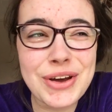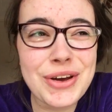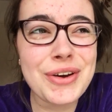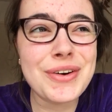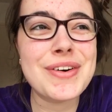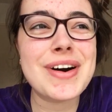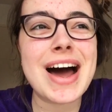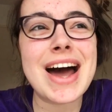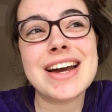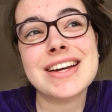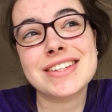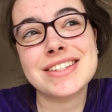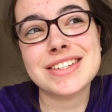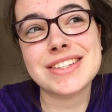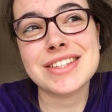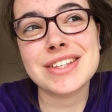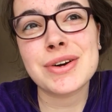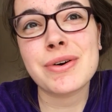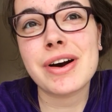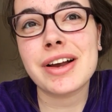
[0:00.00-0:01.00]
to
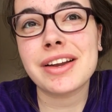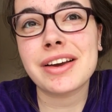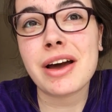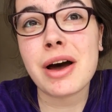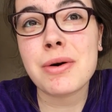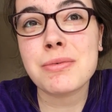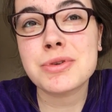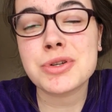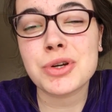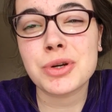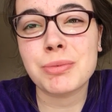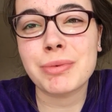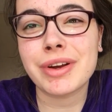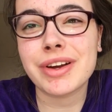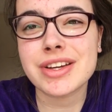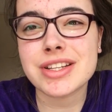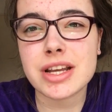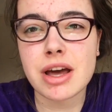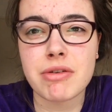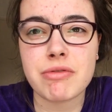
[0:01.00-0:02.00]
actors who I look up to
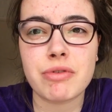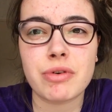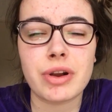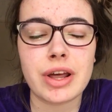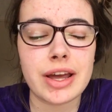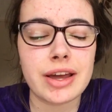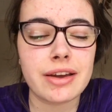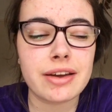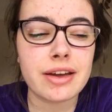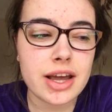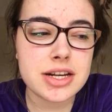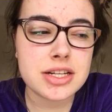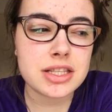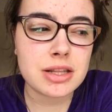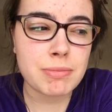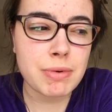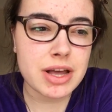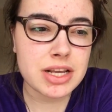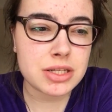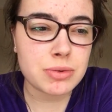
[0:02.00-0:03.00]
because I feel like it's
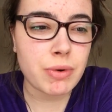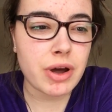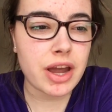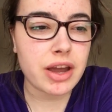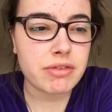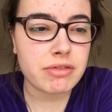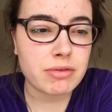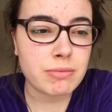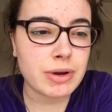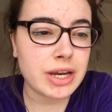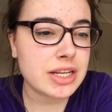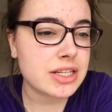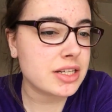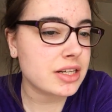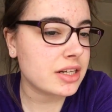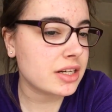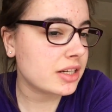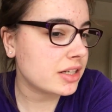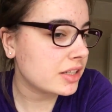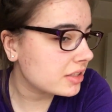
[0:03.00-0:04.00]
the best way for me
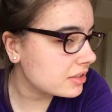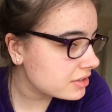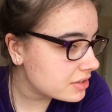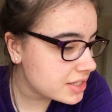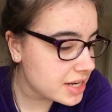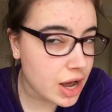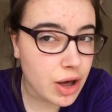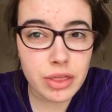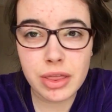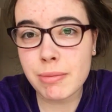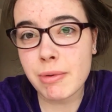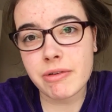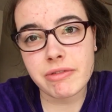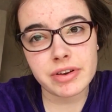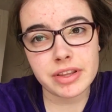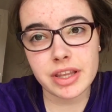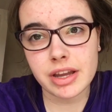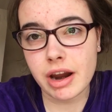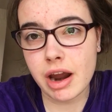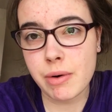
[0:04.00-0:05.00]
to tell them
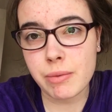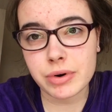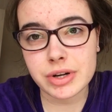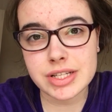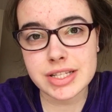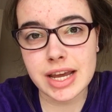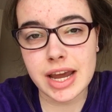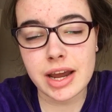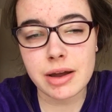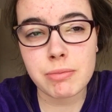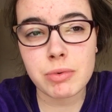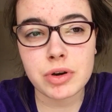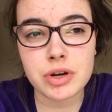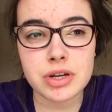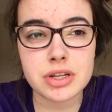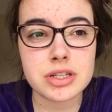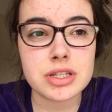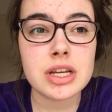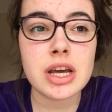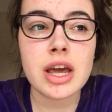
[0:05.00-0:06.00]
everything I want to say
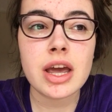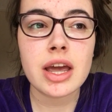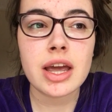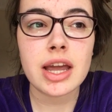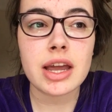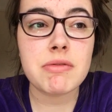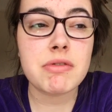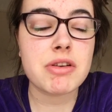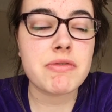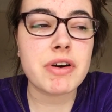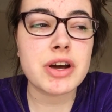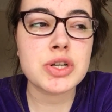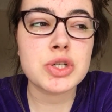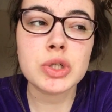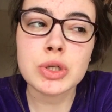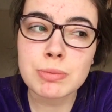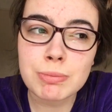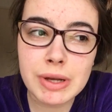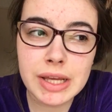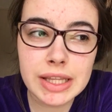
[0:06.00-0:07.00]
because even if I
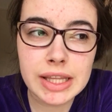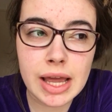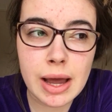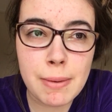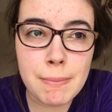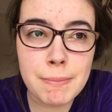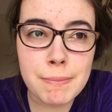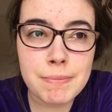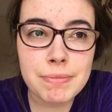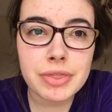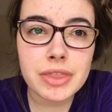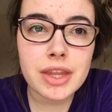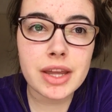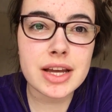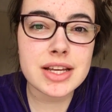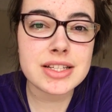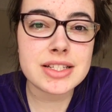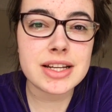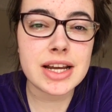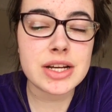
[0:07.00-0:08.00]
do meet them
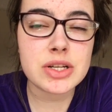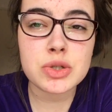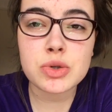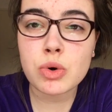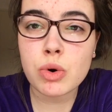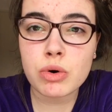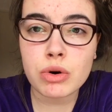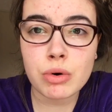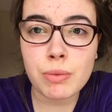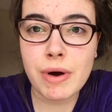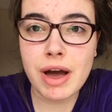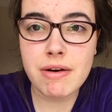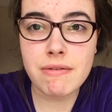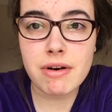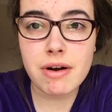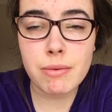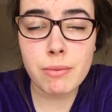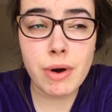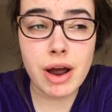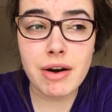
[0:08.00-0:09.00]
at stage door or where,
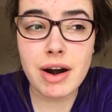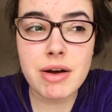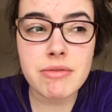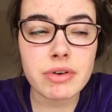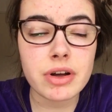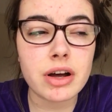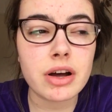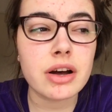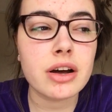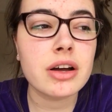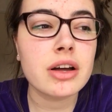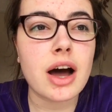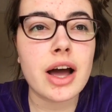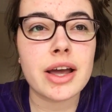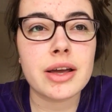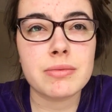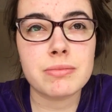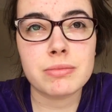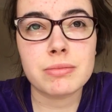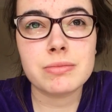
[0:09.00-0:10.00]
wherever,
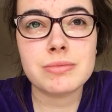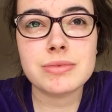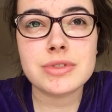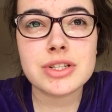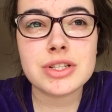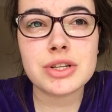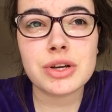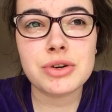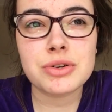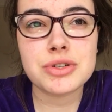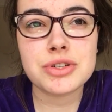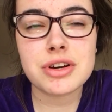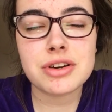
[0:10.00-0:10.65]
I am so